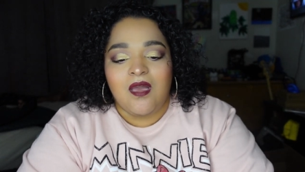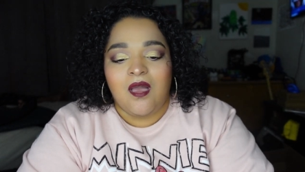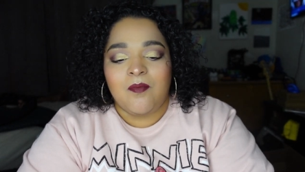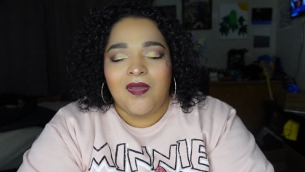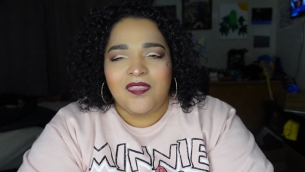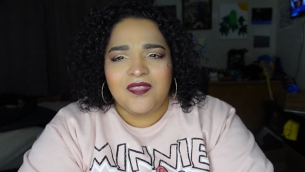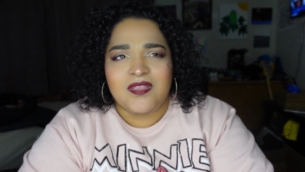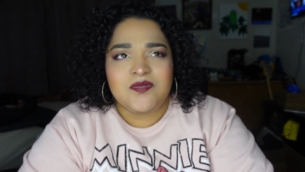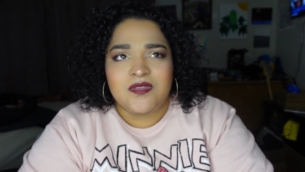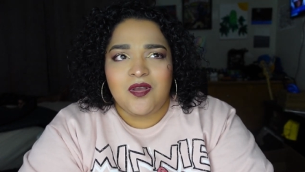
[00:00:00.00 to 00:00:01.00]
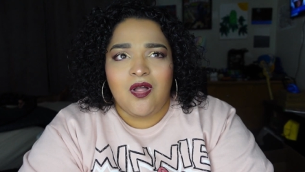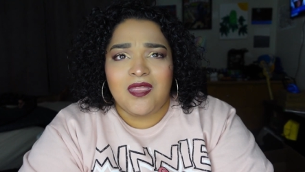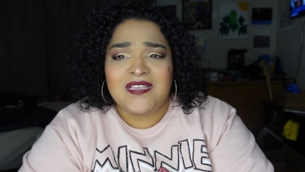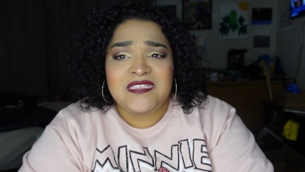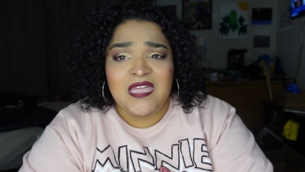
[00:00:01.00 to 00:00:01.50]
Um, I think that's what they call
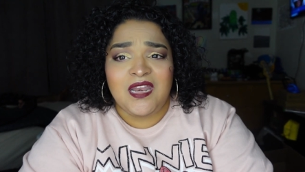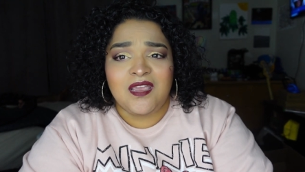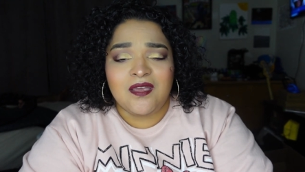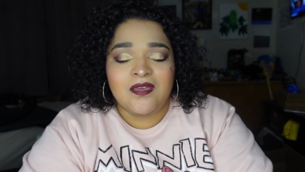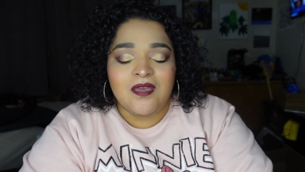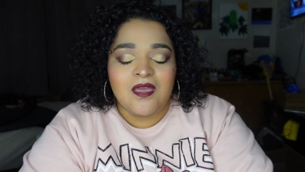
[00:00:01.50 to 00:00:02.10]
it, aesthetic.